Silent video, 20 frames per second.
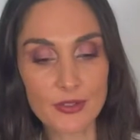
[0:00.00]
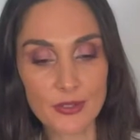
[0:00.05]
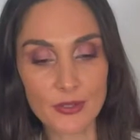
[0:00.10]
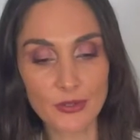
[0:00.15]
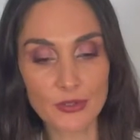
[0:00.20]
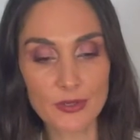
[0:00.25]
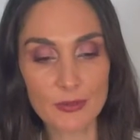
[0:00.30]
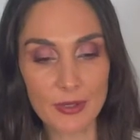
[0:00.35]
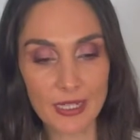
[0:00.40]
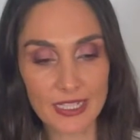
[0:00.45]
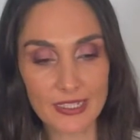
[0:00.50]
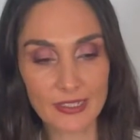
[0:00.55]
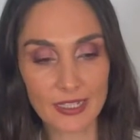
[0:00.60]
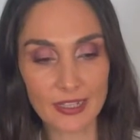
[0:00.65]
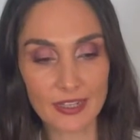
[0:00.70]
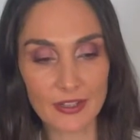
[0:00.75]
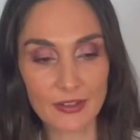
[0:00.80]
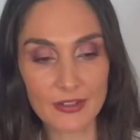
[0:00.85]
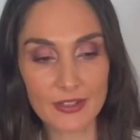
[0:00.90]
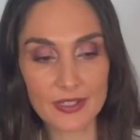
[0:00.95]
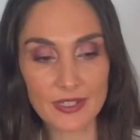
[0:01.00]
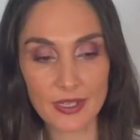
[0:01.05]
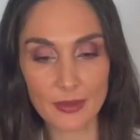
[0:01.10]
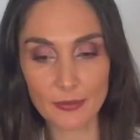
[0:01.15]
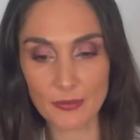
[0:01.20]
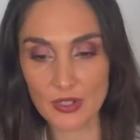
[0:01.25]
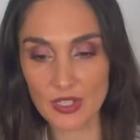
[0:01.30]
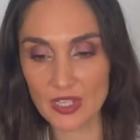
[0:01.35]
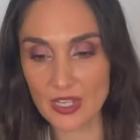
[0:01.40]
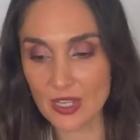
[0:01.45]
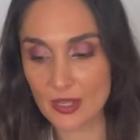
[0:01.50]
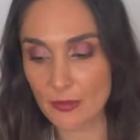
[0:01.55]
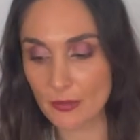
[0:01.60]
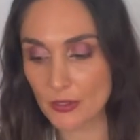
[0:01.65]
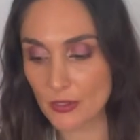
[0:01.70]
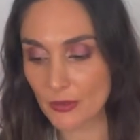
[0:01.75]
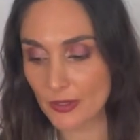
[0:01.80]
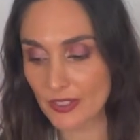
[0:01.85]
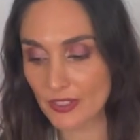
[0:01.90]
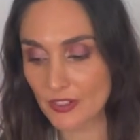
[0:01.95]
Swords means that there is something here
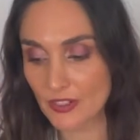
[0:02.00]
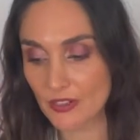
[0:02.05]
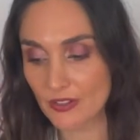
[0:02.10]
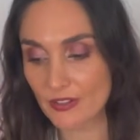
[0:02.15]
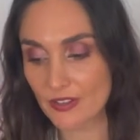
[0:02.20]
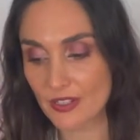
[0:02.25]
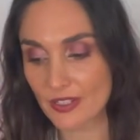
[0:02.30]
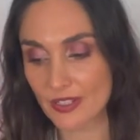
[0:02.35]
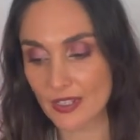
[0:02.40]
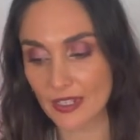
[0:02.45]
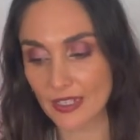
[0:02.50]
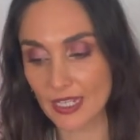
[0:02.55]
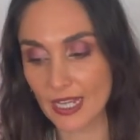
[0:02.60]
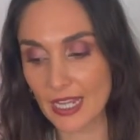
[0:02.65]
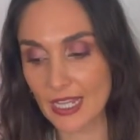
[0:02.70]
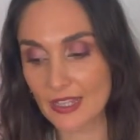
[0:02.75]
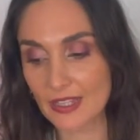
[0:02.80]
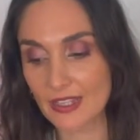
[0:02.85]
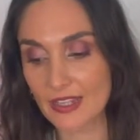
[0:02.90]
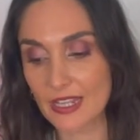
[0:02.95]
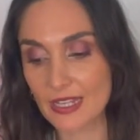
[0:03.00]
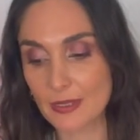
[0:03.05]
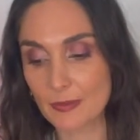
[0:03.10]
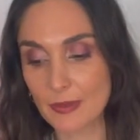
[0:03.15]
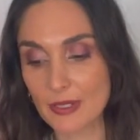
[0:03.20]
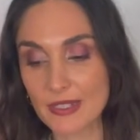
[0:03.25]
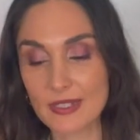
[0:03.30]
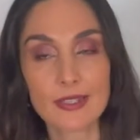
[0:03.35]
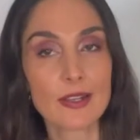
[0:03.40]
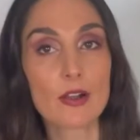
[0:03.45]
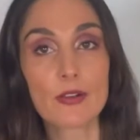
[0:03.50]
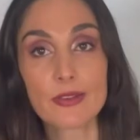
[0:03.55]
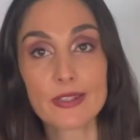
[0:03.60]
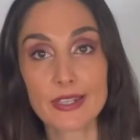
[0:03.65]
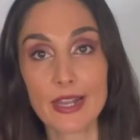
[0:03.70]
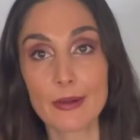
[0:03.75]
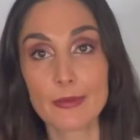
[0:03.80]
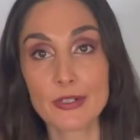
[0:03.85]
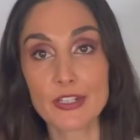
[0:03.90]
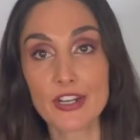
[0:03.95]
between the two. It's like either there's been
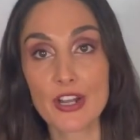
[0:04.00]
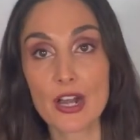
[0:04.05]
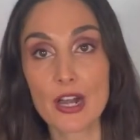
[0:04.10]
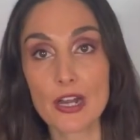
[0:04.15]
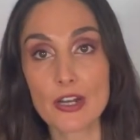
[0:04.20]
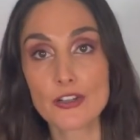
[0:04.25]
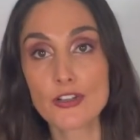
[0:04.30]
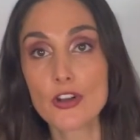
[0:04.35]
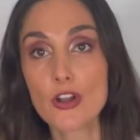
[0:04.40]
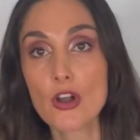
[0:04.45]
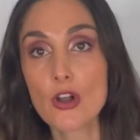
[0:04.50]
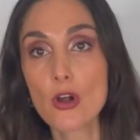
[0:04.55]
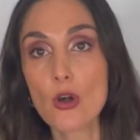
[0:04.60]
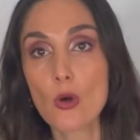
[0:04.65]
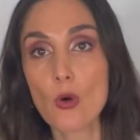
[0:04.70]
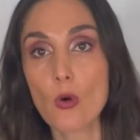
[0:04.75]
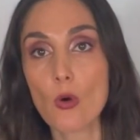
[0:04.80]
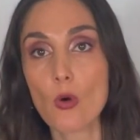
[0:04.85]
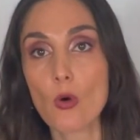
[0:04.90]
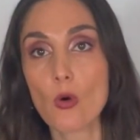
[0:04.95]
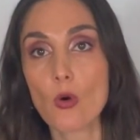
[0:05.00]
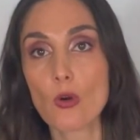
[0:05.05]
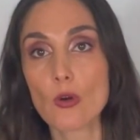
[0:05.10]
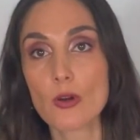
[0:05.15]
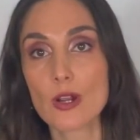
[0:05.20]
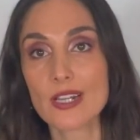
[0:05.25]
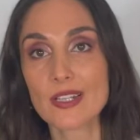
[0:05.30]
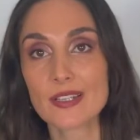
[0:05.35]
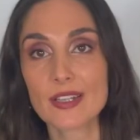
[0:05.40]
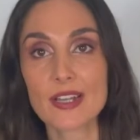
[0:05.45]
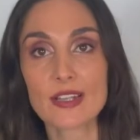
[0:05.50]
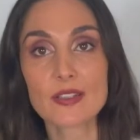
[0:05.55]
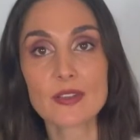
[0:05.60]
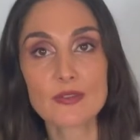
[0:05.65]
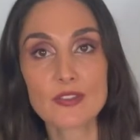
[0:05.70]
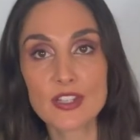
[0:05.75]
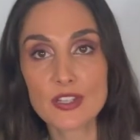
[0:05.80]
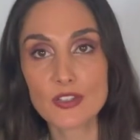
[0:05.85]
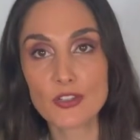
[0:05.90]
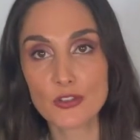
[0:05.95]
self-sabotage or a sense
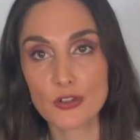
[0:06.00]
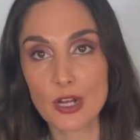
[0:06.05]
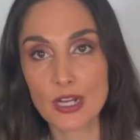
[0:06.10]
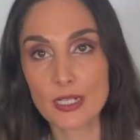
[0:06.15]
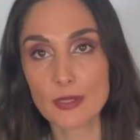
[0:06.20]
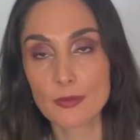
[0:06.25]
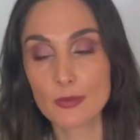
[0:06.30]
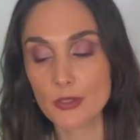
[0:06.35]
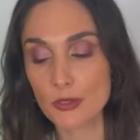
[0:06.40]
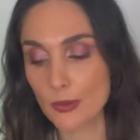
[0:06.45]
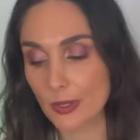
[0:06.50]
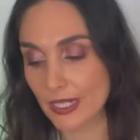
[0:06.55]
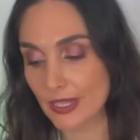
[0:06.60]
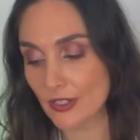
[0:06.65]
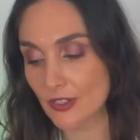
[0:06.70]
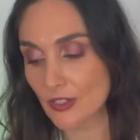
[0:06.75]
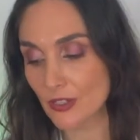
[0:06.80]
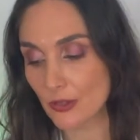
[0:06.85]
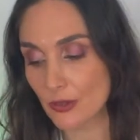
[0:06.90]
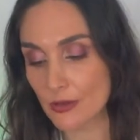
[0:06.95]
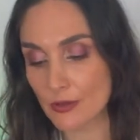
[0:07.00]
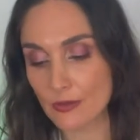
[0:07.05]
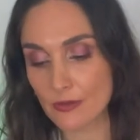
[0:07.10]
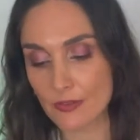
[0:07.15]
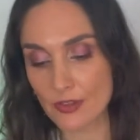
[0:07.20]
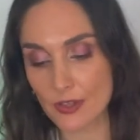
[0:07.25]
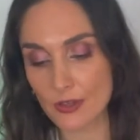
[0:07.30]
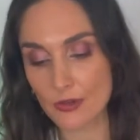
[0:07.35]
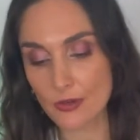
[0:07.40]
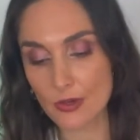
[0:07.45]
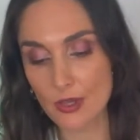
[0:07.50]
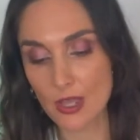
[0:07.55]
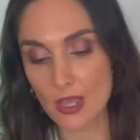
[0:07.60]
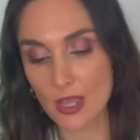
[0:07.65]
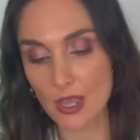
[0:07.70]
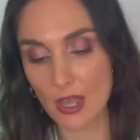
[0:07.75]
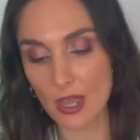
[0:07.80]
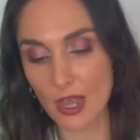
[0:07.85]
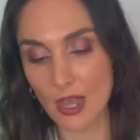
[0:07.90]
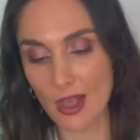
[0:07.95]
of distrust between the two of you.
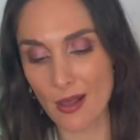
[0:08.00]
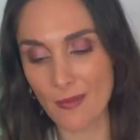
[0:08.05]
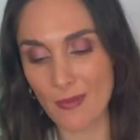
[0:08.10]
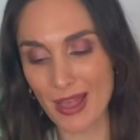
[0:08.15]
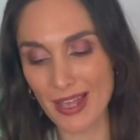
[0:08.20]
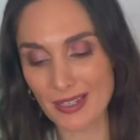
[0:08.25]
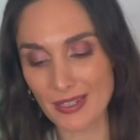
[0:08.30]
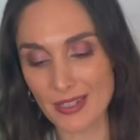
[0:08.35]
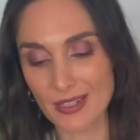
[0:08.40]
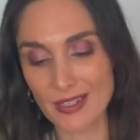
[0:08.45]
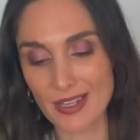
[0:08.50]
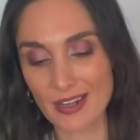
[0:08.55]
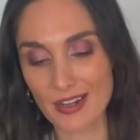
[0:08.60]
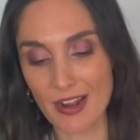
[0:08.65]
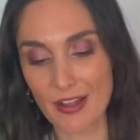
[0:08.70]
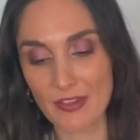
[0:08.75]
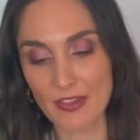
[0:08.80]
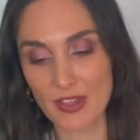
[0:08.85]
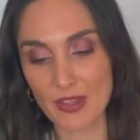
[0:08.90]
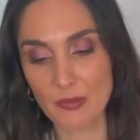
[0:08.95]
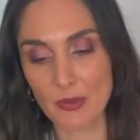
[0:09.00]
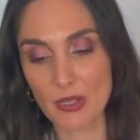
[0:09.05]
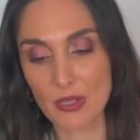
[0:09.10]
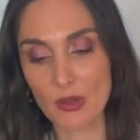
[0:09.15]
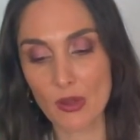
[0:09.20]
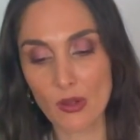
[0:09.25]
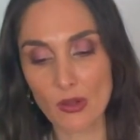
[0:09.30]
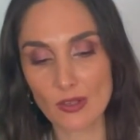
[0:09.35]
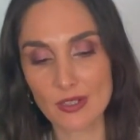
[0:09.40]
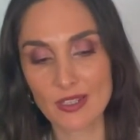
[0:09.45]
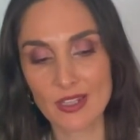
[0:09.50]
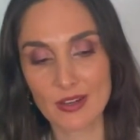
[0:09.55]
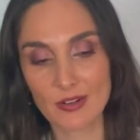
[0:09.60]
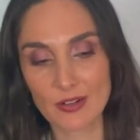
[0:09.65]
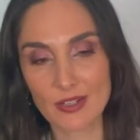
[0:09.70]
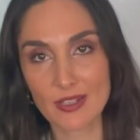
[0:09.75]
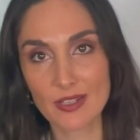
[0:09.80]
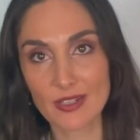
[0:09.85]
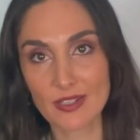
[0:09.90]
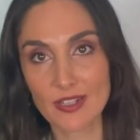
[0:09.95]
As I said, I think because there
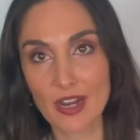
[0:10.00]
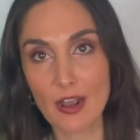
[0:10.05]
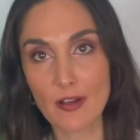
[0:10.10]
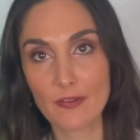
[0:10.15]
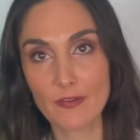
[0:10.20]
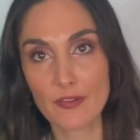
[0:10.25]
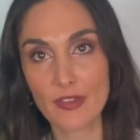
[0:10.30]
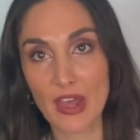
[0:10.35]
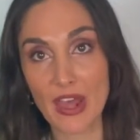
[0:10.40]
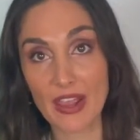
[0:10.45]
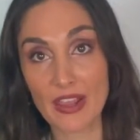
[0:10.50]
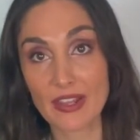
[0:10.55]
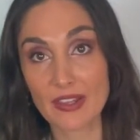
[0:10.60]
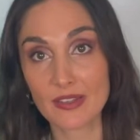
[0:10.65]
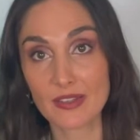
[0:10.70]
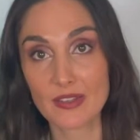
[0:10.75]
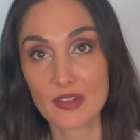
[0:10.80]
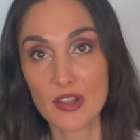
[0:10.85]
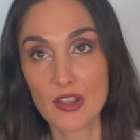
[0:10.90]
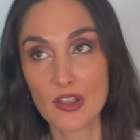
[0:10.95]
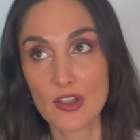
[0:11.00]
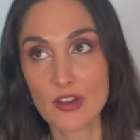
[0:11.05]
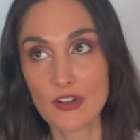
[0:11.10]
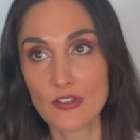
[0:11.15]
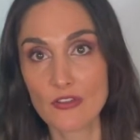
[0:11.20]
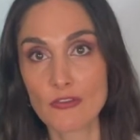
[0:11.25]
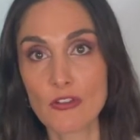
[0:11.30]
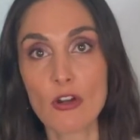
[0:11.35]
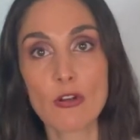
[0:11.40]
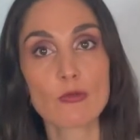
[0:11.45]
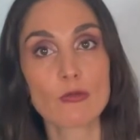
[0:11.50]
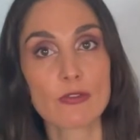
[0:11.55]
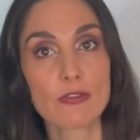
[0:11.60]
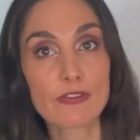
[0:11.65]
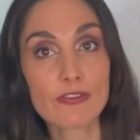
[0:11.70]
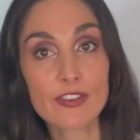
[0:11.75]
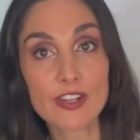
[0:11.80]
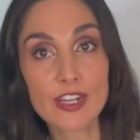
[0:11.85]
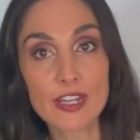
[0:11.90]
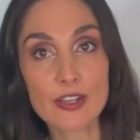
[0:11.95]
is stuff that is not
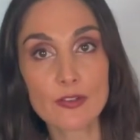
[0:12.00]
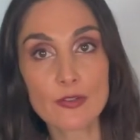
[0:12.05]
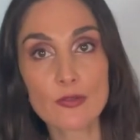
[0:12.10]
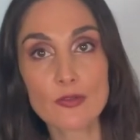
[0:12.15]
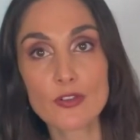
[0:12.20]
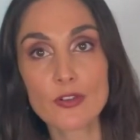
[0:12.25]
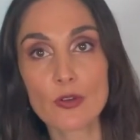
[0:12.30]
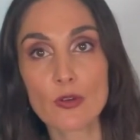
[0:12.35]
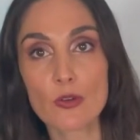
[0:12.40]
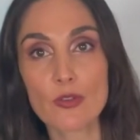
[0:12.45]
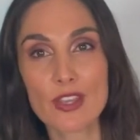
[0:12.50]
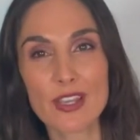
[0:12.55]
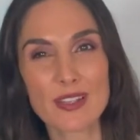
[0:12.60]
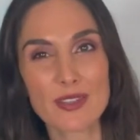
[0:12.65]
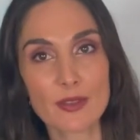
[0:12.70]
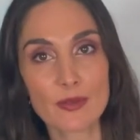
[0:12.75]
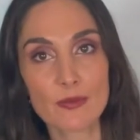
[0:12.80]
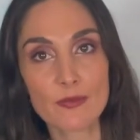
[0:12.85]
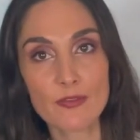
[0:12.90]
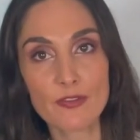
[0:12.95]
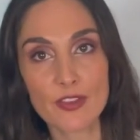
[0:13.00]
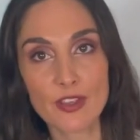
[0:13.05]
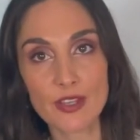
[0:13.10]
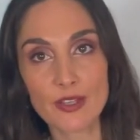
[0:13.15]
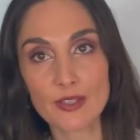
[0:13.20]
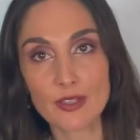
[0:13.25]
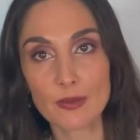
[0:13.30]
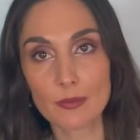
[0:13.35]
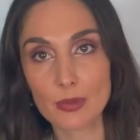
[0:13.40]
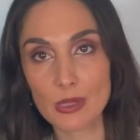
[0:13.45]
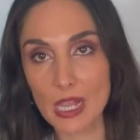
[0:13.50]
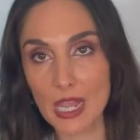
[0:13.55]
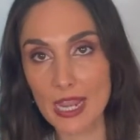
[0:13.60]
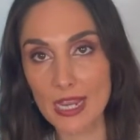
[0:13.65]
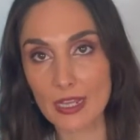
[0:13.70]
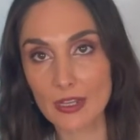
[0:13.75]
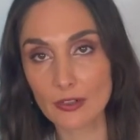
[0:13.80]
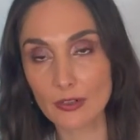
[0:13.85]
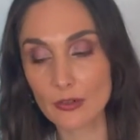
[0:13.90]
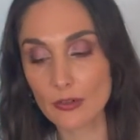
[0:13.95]
revealed, or there's some fears at
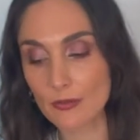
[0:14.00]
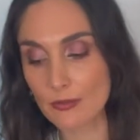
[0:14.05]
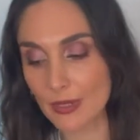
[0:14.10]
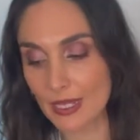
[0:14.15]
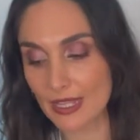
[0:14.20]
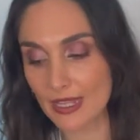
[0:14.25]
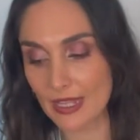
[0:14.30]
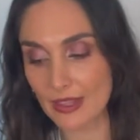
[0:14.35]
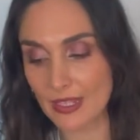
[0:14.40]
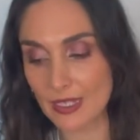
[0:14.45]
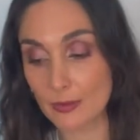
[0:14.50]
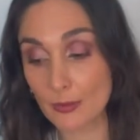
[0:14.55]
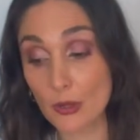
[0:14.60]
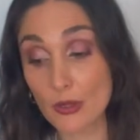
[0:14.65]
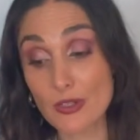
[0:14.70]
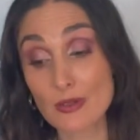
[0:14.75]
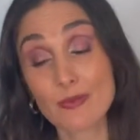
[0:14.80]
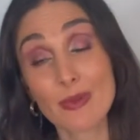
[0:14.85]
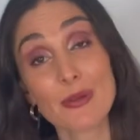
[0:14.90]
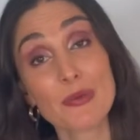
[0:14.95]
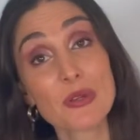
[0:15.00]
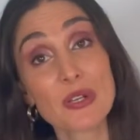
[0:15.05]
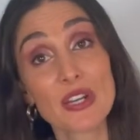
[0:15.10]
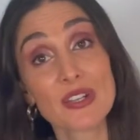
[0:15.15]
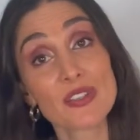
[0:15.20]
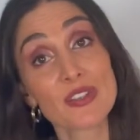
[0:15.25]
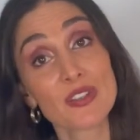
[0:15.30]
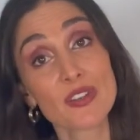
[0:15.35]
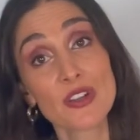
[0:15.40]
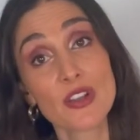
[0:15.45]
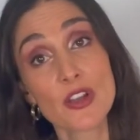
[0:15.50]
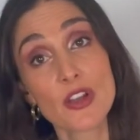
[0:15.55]
play, it could be that this person maybe doesn't